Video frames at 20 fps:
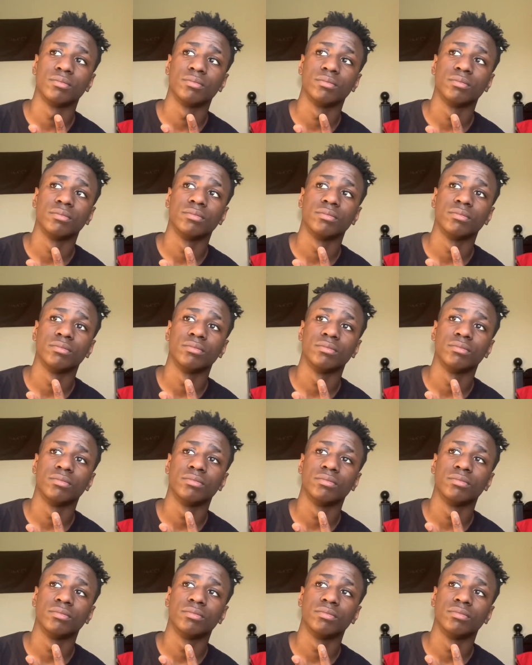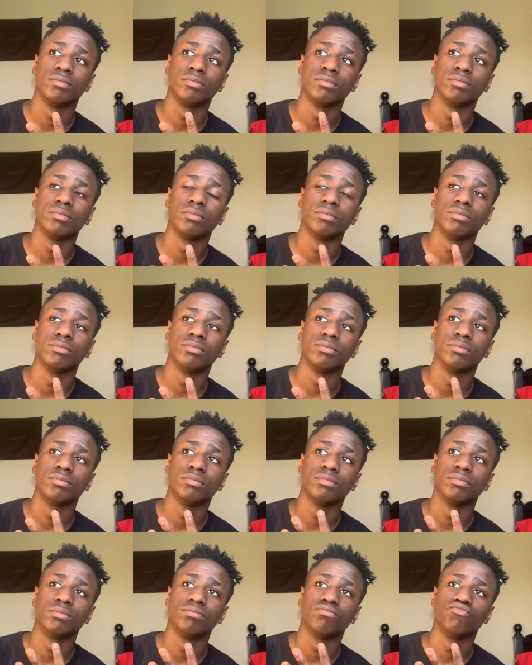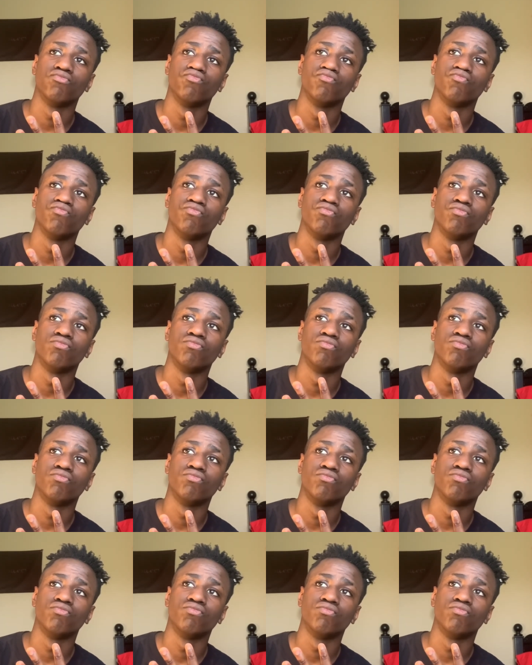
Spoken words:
[no speech]